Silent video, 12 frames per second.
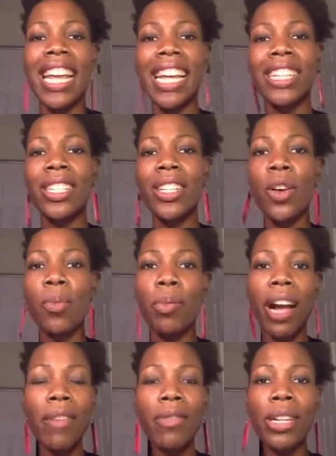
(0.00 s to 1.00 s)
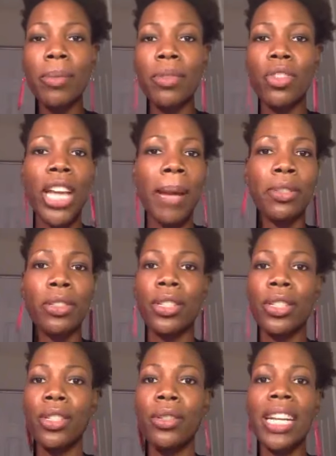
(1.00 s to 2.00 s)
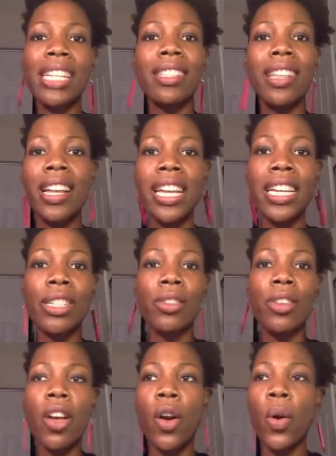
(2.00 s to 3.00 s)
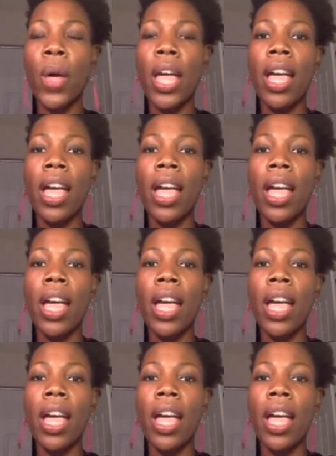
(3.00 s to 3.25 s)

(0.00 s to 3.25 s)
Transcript: And so Proverbs chapter 2, it's letting us know